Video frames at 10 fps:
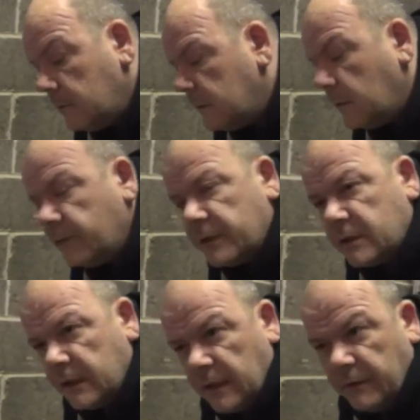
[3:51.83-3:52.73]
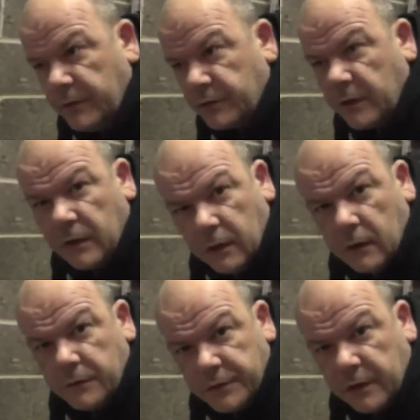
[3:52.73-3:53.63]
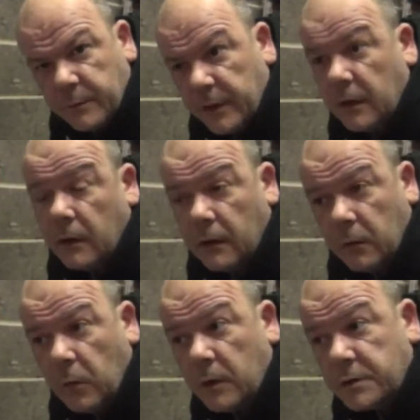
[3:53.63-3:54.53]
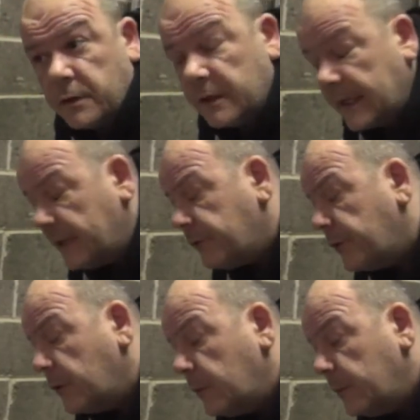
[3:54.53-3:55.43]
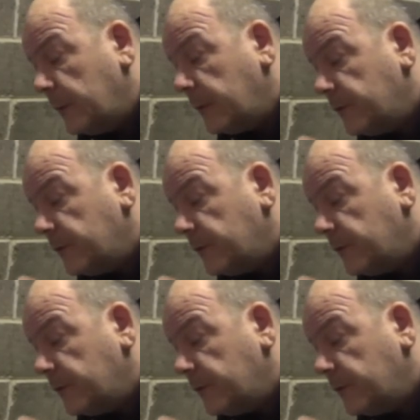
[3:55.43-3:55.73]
obviously if you drill the hole, there's going to be a hole, the water's going to get through. People have